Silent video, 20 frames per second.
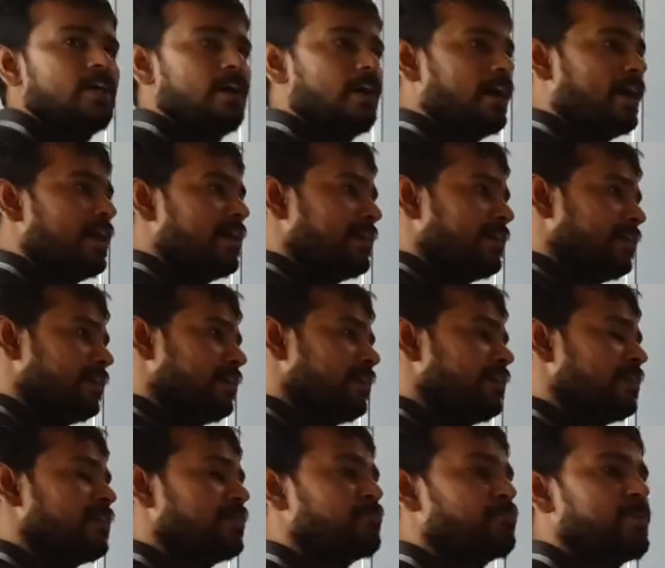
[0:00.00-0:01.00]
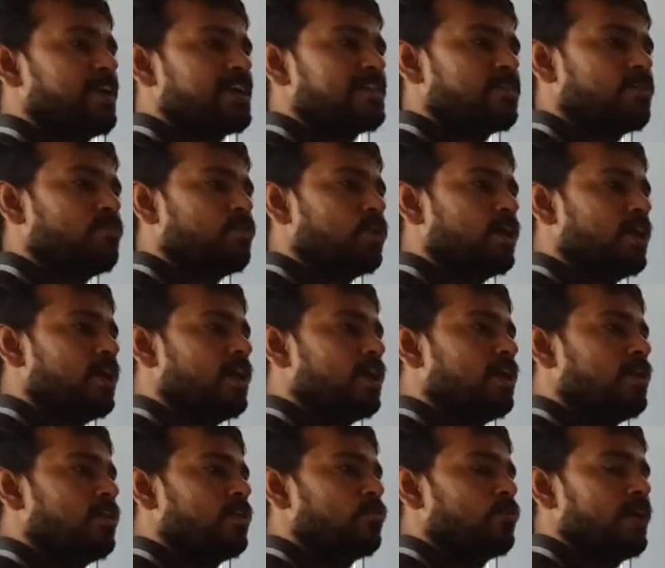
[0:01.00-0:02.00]
and in
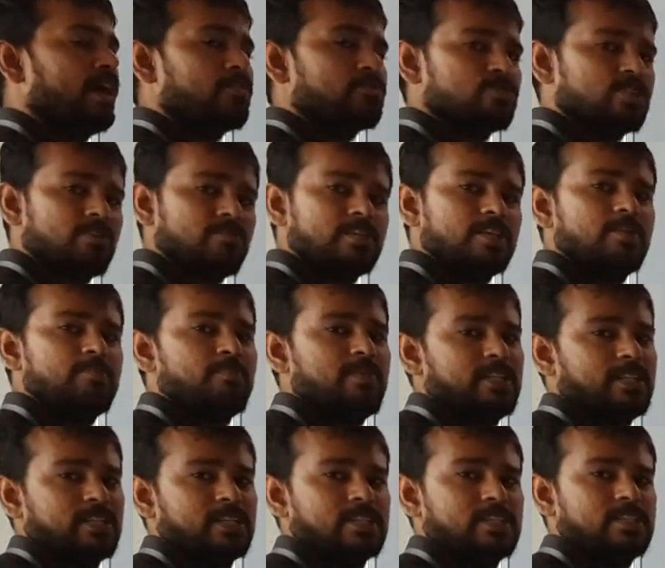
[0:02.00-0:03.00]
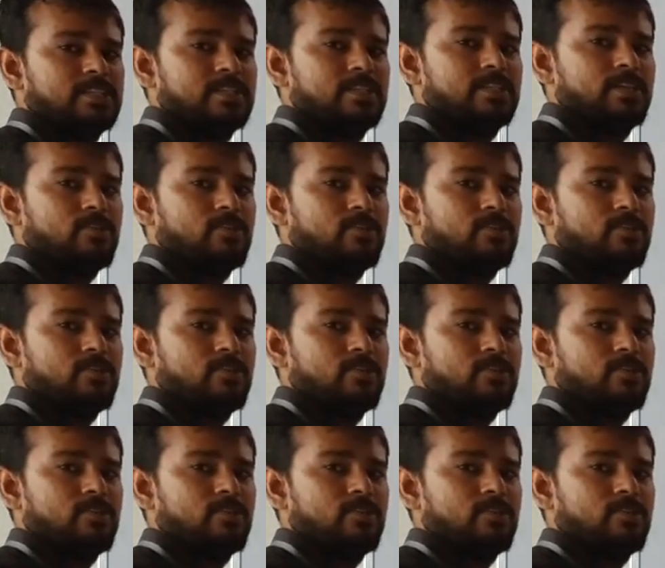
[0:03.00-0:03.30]
parabola we have several methods.